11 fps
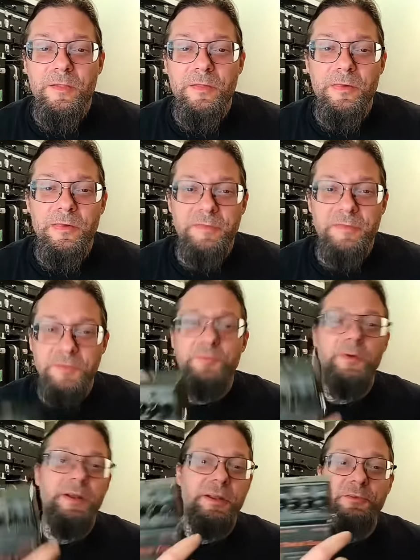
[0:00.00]
This is what
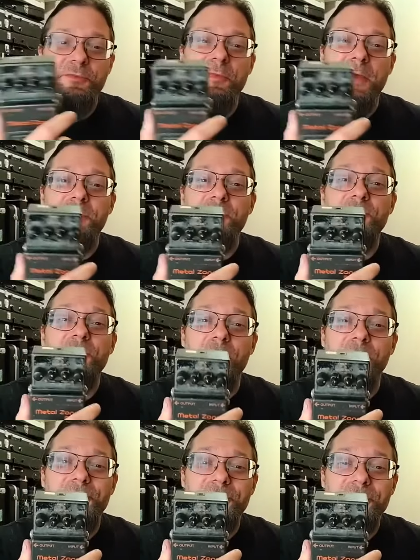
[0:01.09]
I use for my
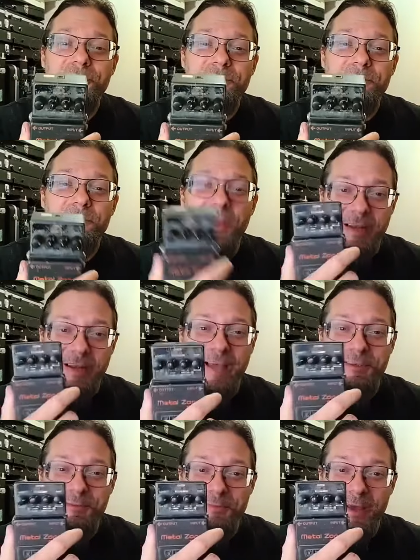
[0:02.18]
distortion in
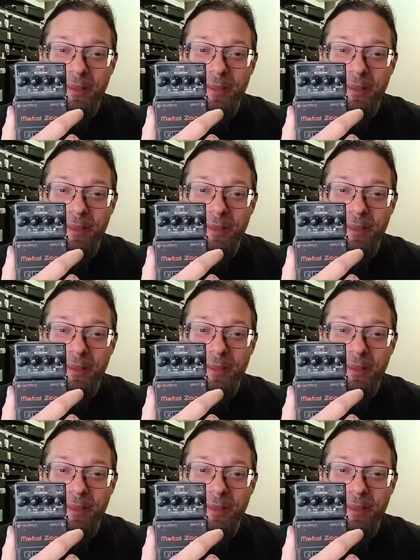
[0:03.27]
Acid Bath.